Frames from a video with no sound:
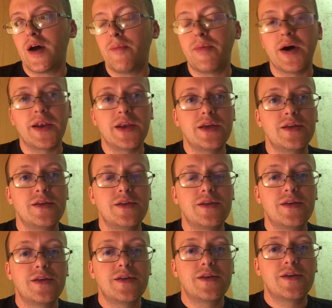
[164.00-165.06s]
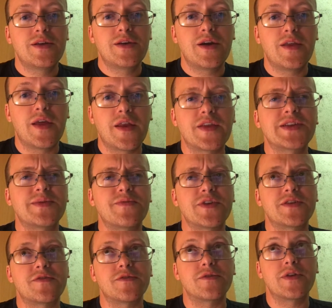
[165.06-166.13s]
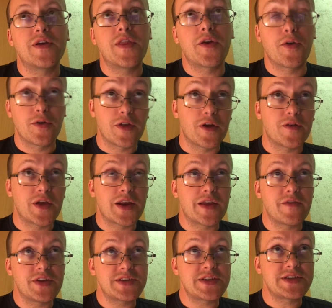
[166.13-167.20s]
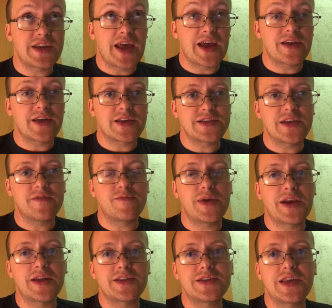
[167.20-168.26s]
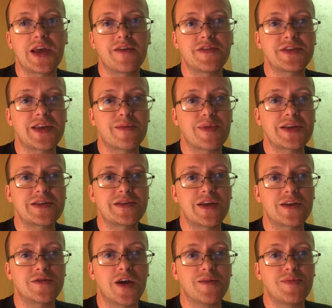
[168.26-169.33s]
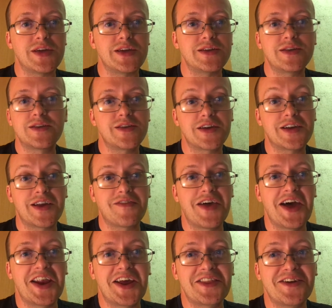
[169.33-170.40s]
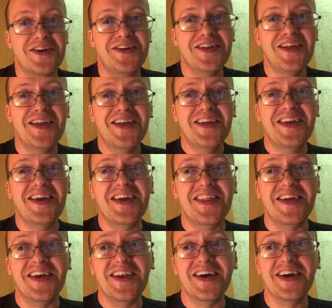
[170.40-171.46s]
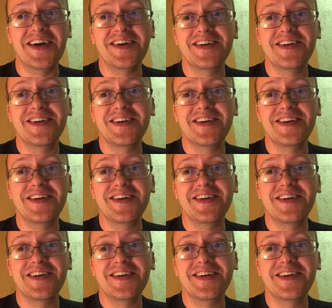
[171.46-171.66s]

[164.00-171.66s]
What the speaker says: a bun, and then I think some fresh fruit. And then earlier they'd given us a snack, like instead of peanuts they gave us like basically like dried peas, so I couldn't have that either. And then